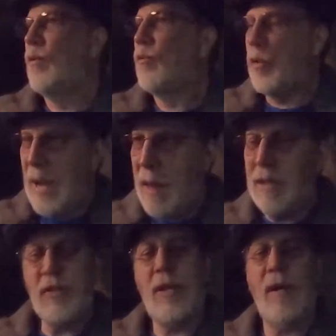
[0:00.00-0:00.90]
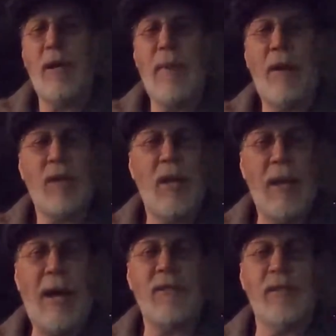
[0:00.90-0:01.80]
So now let's talk about
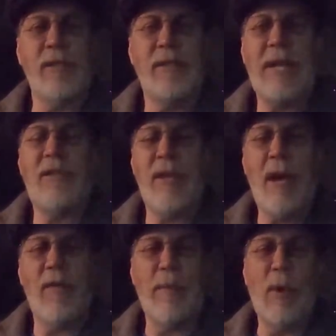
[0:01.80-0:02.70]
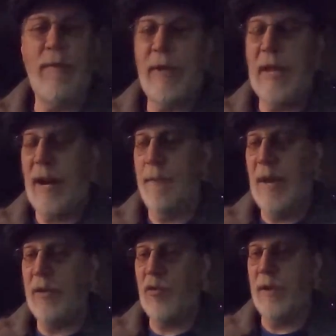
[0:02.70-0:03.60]
Colossus. That's the other movie that I
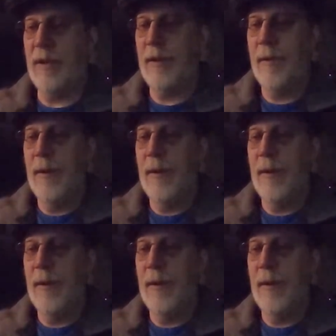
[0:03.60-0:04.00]
mentioned.